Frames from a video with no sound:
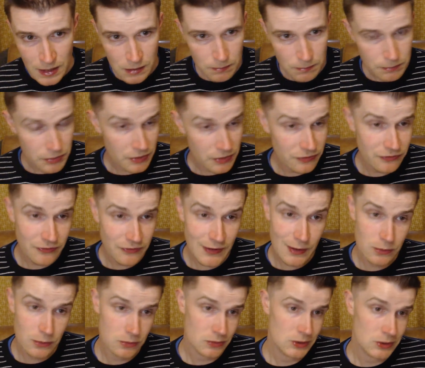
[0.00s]

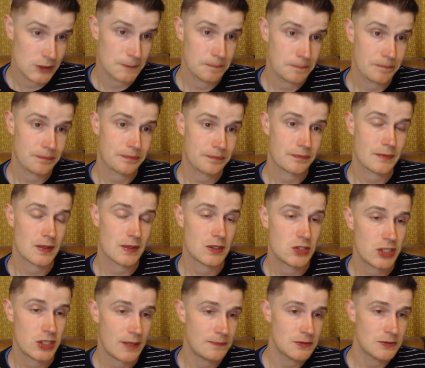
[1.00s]
Profound
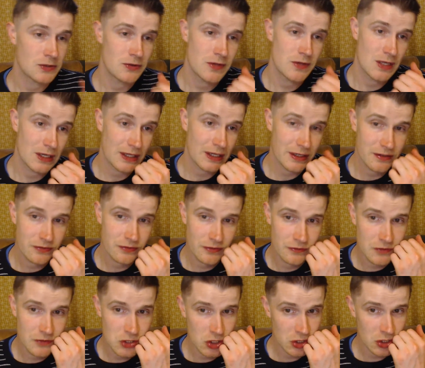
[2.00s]
chapter in the life
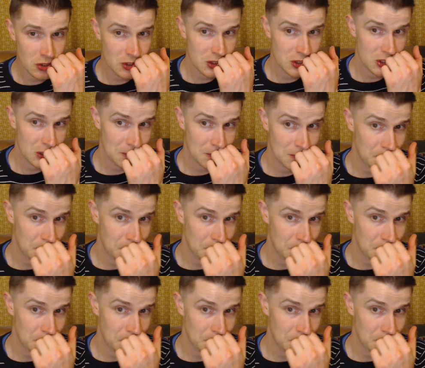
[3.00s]
of church.